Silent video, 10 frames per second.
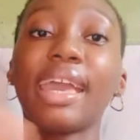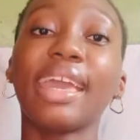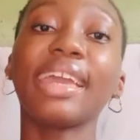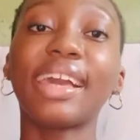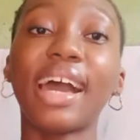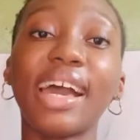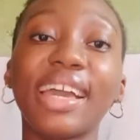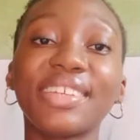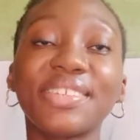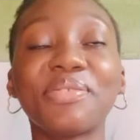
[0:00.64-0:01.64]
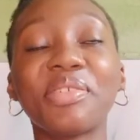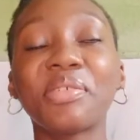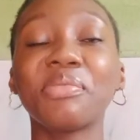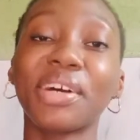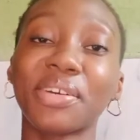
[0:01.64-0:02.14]
Hey guys,
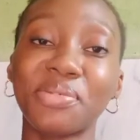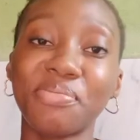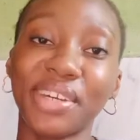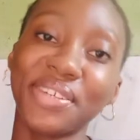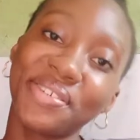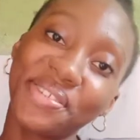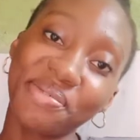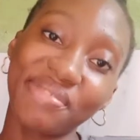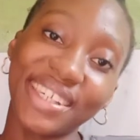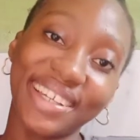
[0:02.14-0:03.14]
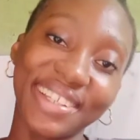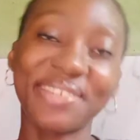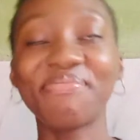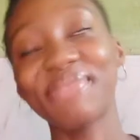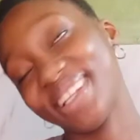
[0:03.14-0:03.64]
welcome back to my YouTube
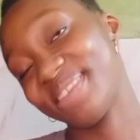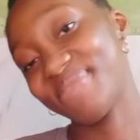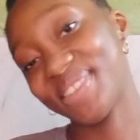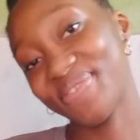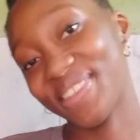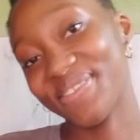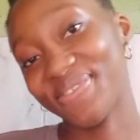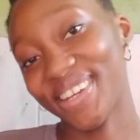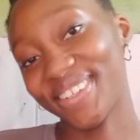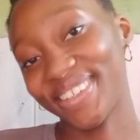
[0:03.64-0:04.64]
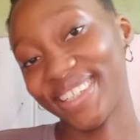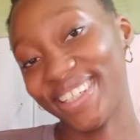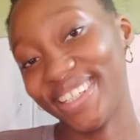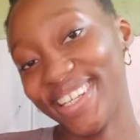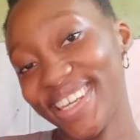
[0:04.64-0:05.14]
channel. My name is Winifred
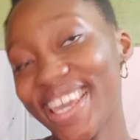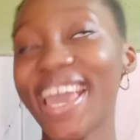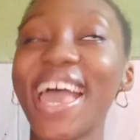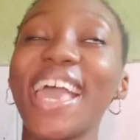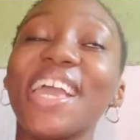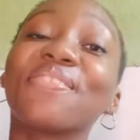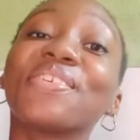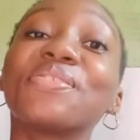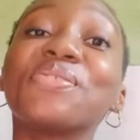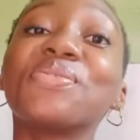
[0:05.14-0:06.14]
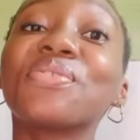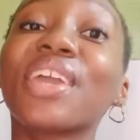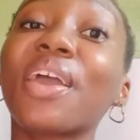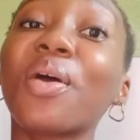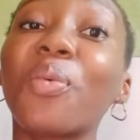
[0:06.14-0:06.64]
Ogini. If you're new
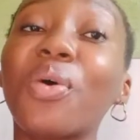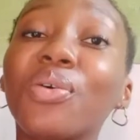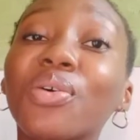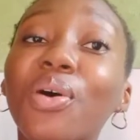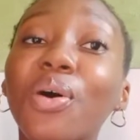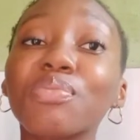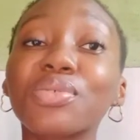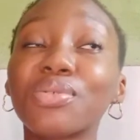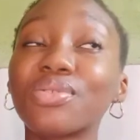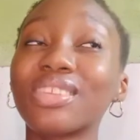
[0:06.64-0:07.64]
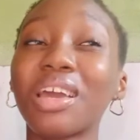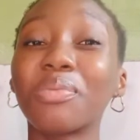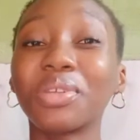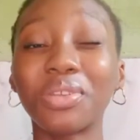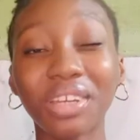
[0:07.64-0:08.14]
here, welcome. So today I'll
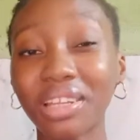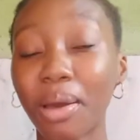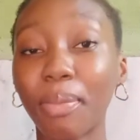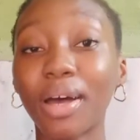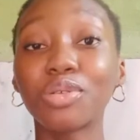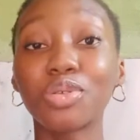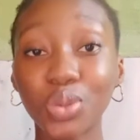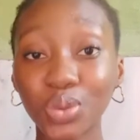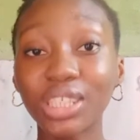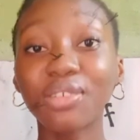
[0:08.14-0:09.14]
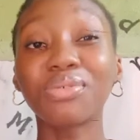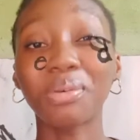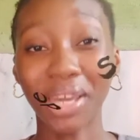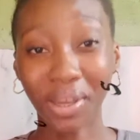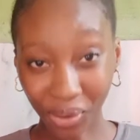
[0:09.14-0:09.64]
be talking about switching
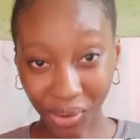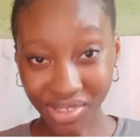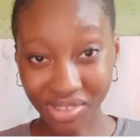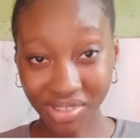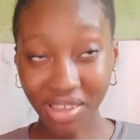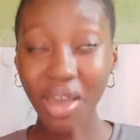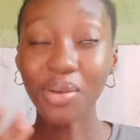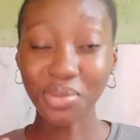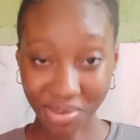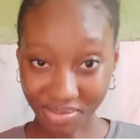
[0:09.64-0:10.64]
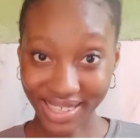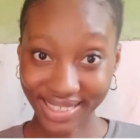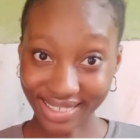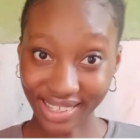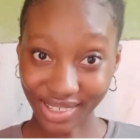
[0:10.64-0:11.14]
from my course to
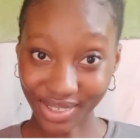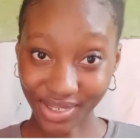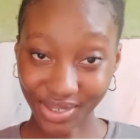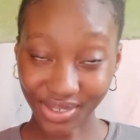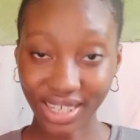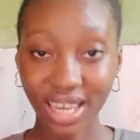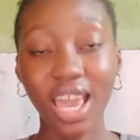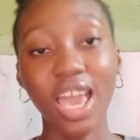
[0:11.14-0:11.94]
medicine and surgery.